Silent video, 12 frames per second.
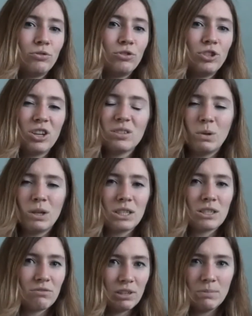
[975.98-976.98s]
just wanting
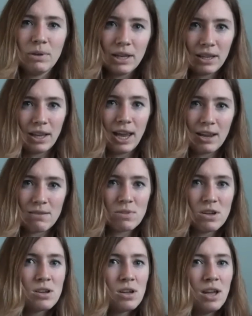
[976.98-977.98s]
to replay the game
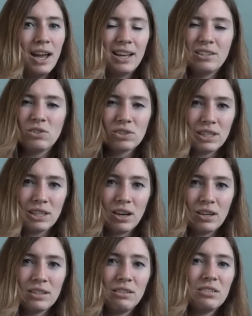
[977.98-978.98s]
and not see the
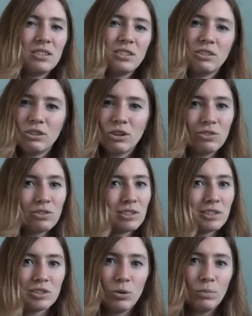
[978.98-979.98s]
cutscenes, because you've got to
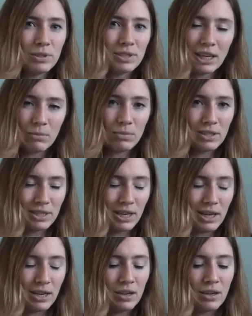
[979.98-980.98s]
constantly stop and skip the
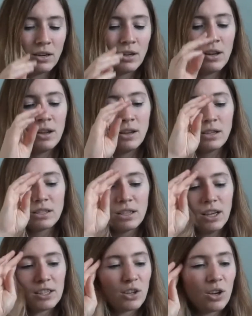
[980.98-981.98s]
scene.
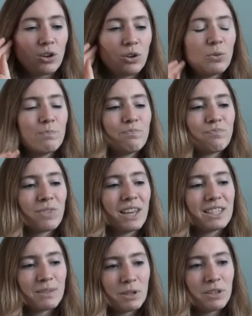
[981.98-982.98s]
So
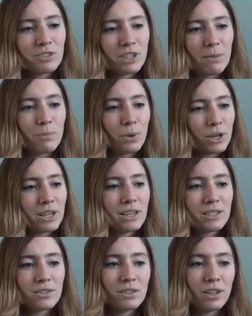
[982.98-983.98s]
it's a bit of a shame, but it
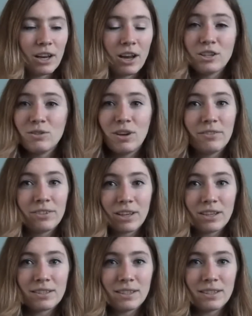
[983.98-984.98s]
is like, I do love the
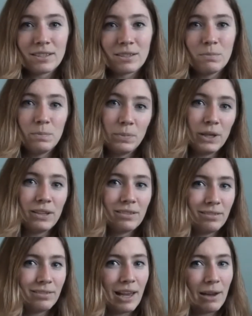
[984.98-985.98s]
cutscenes, but
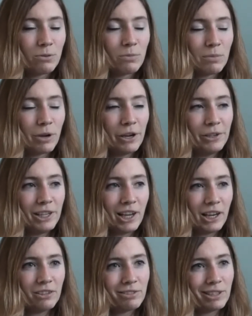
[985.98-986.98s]
that would be my only
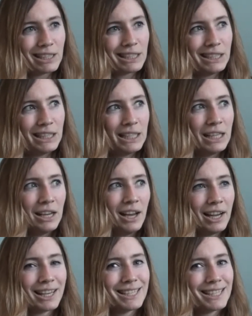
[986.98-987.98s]
kind of like,
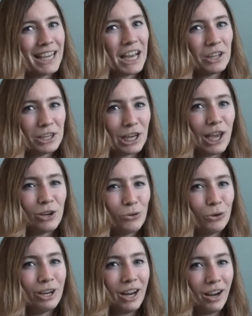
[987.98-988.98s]
I can see how they'd get
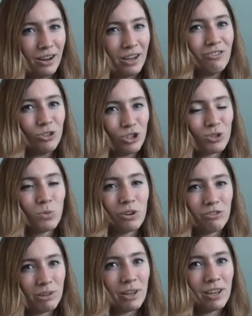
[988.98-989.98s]
annoying if you just want
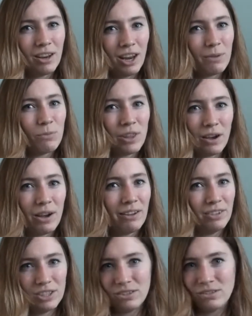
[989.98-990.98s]
to replay the game without
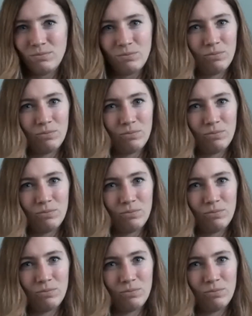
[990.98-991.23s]
having to